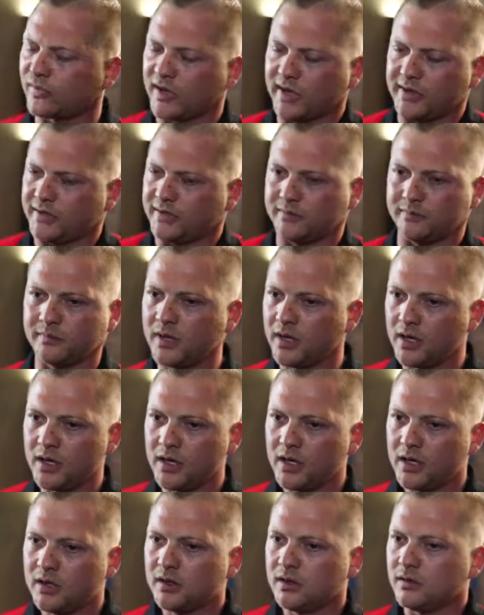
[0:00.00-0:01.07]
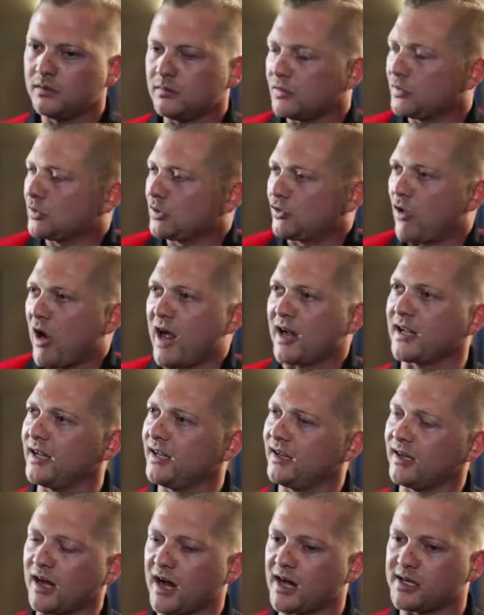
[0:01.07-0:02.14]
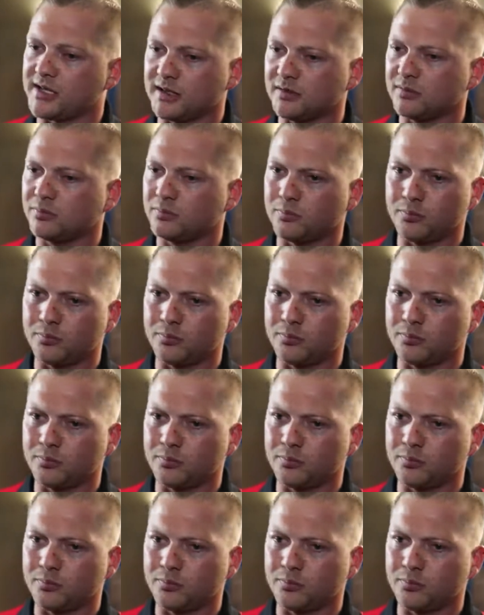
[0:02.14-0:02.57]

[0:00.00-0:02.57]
and cracking guy.